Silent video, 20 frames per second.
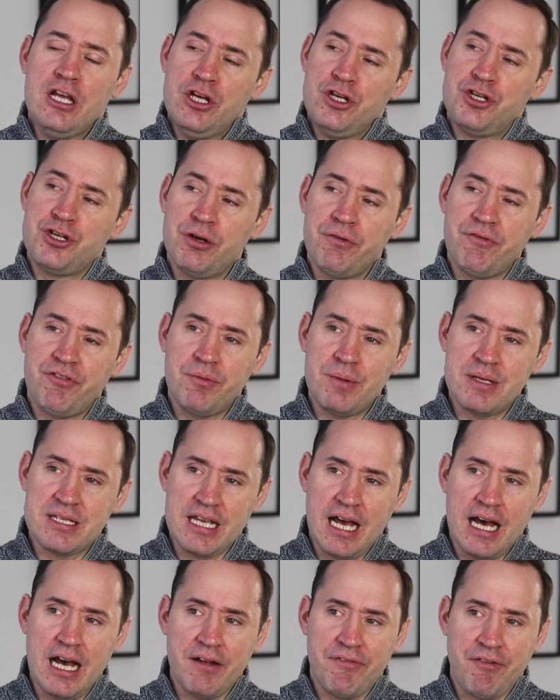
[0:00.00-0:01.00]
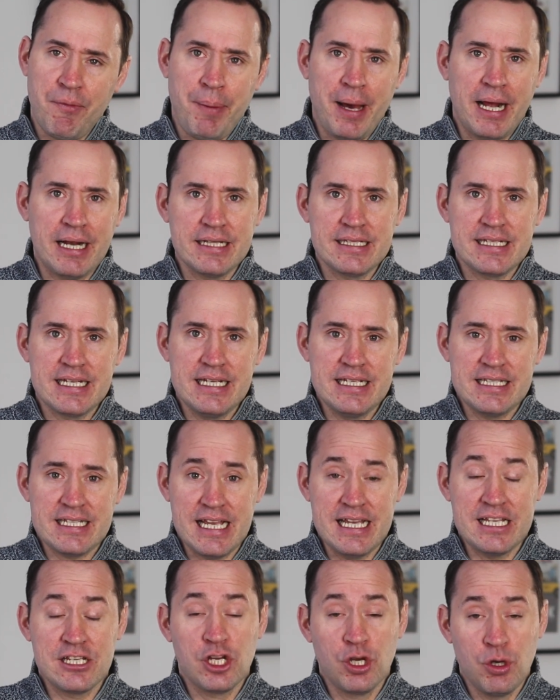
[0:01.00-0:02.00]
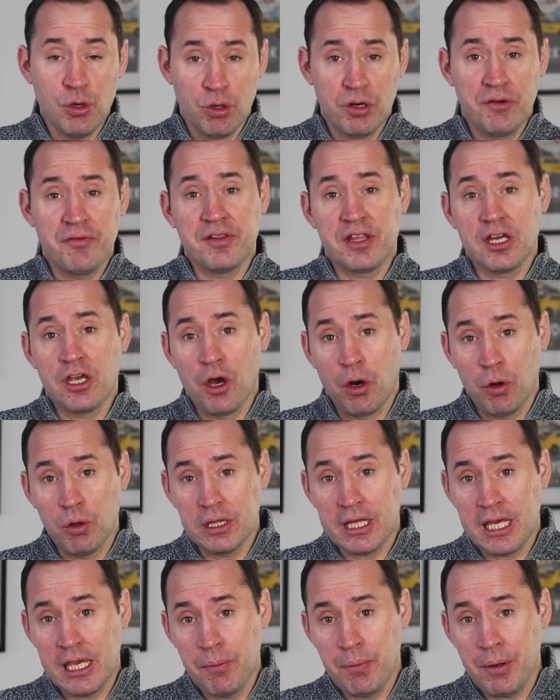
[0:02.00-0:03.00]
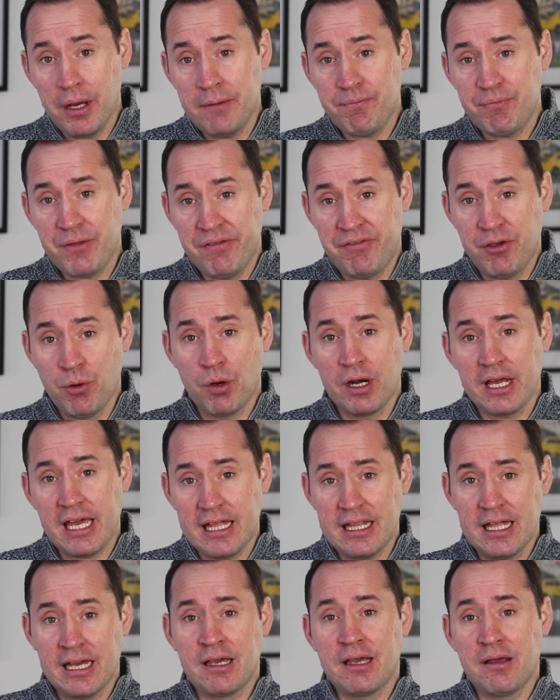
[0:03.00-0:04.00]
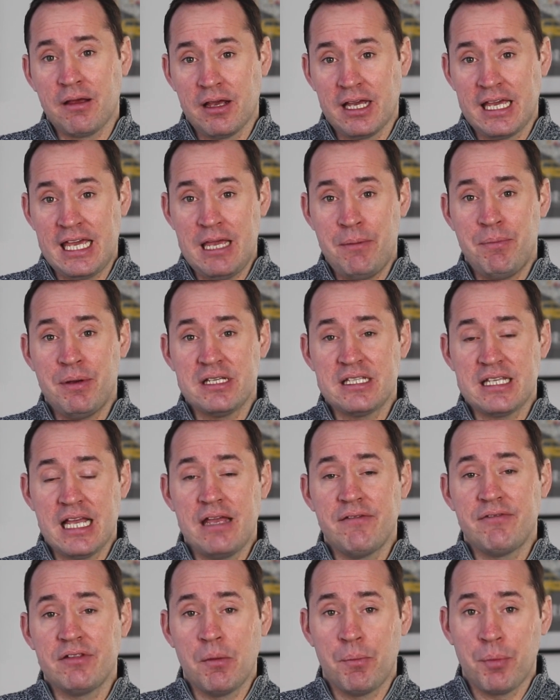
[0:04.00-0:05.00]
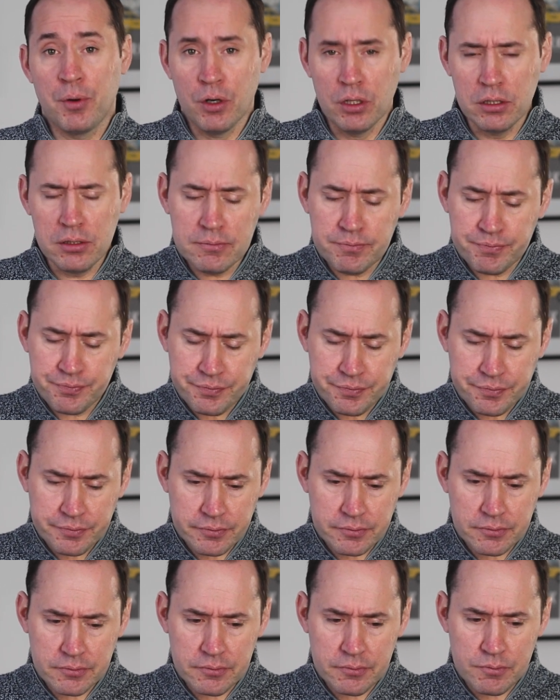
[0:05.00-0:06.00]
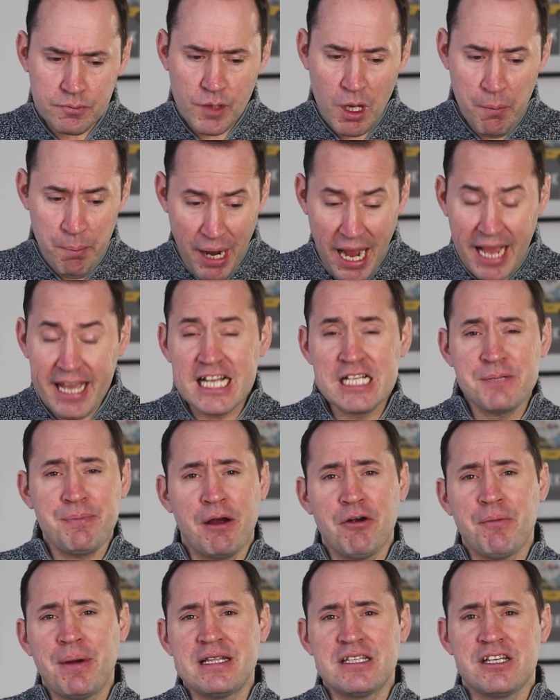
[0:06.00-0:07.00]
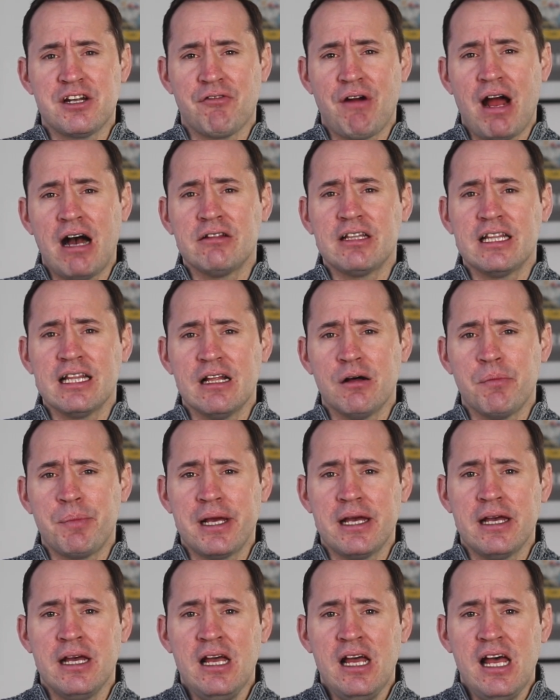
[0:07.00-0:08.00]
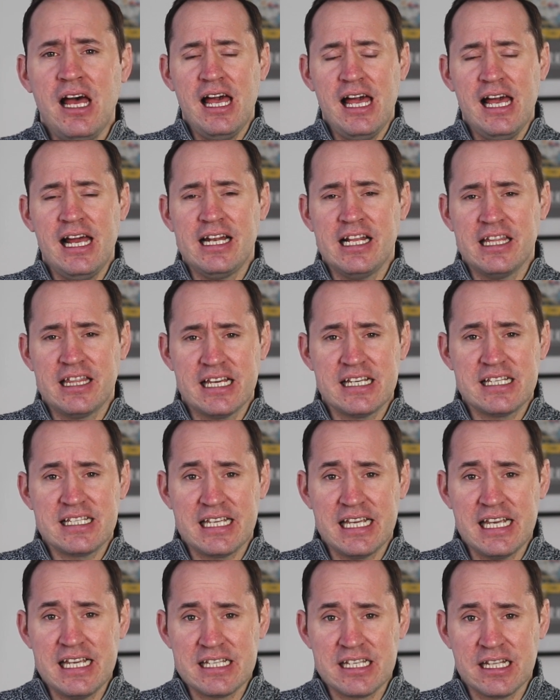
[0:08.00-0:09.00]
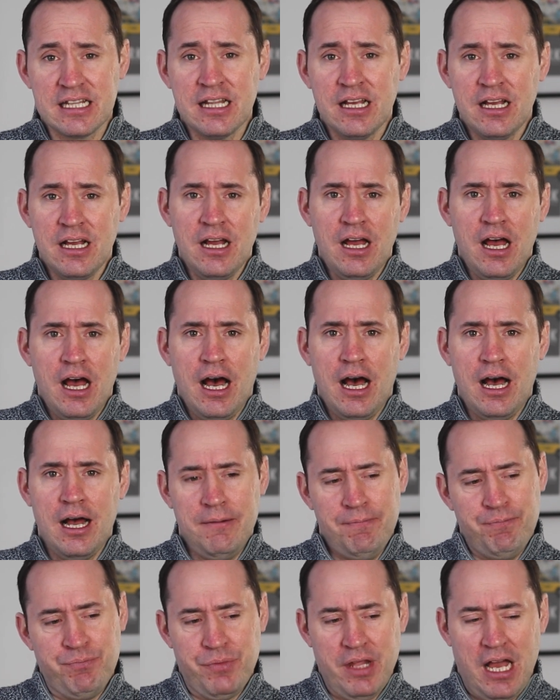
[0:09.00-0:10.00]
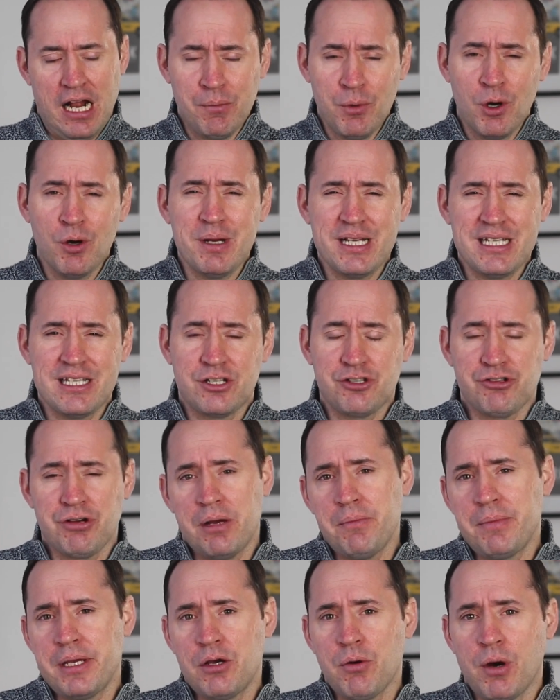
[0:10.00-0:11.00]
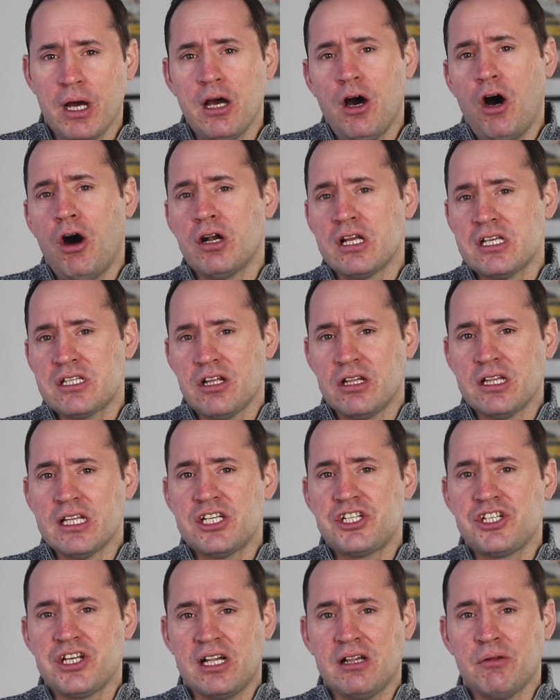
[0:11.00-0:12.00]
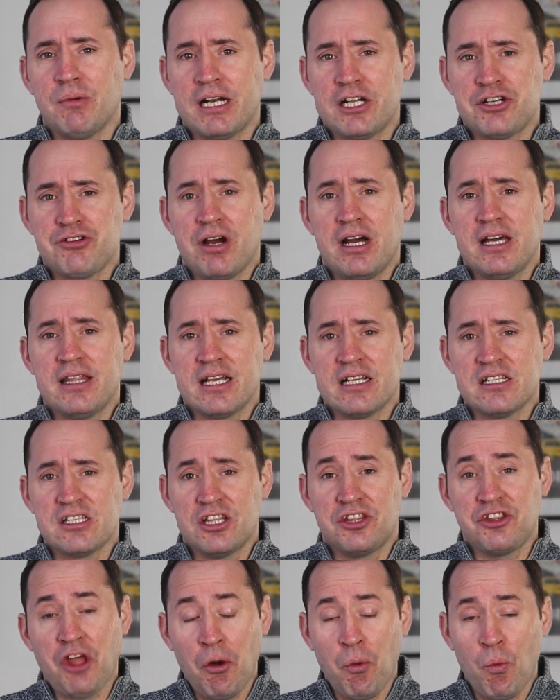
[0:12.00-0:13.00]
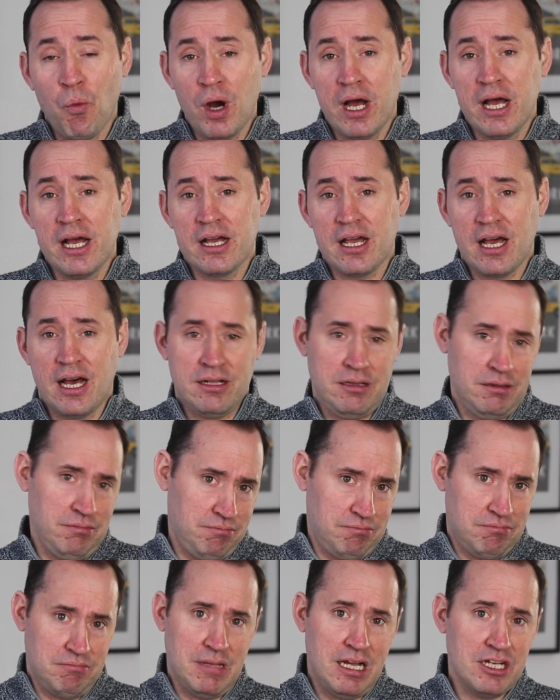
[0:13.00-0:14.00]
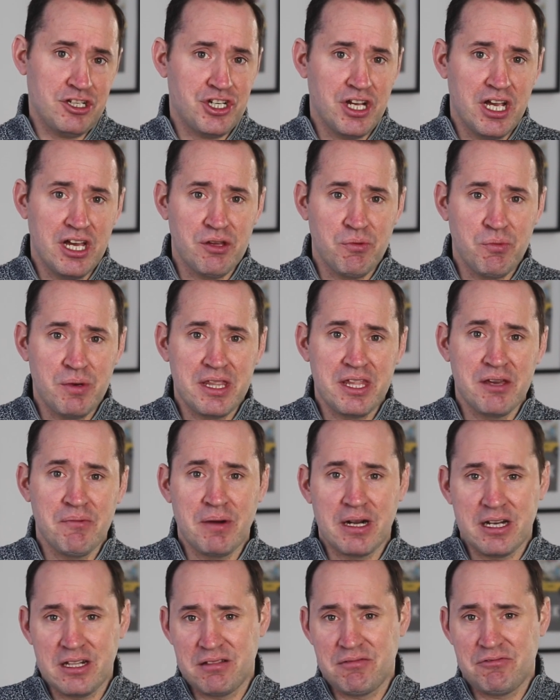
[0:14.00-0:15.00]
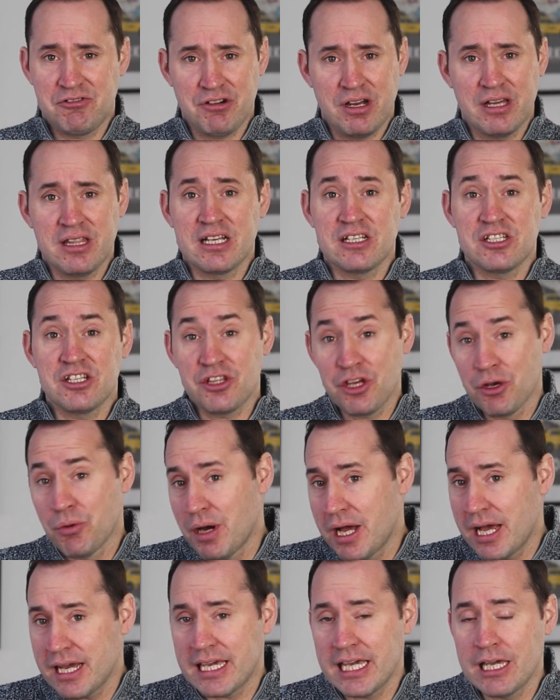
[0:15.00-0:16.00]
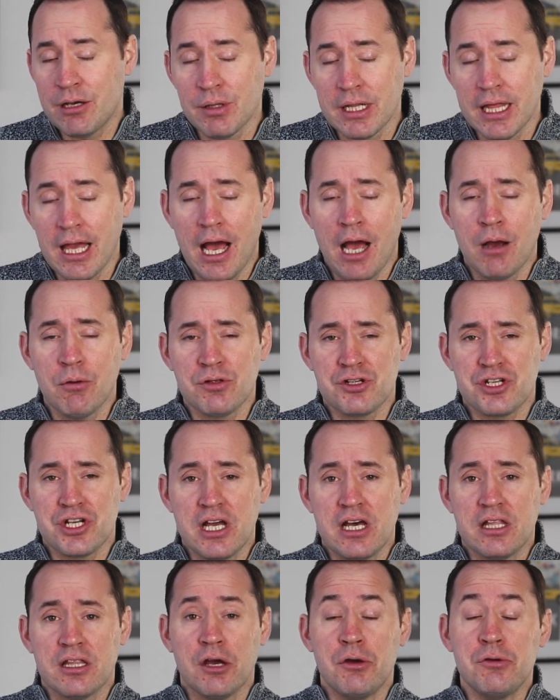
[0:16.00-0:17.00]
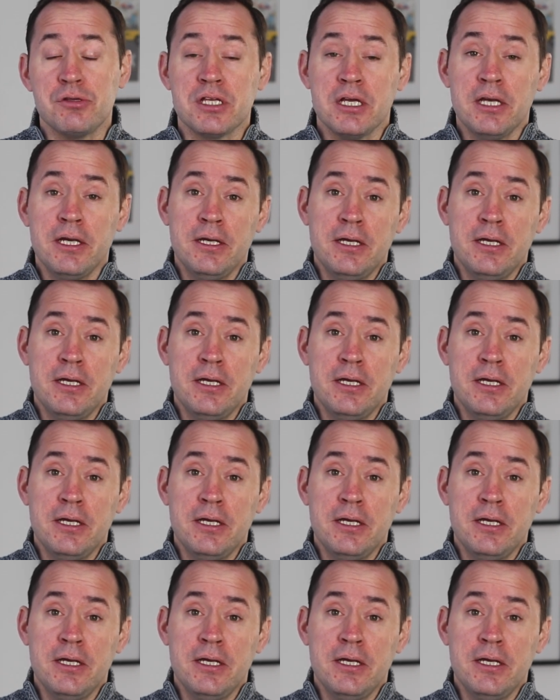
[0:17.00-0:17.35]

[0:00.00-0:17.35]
shooting from the side for penalties is good for the goalkeeper if you want to get that keeper saving the ball. But I experimented around a little bit earlier this season. And I'm always trying to be quite honest on this channel. When I try things that don't work, I'll share them with you. And when I try things that do work, equally, I will share those.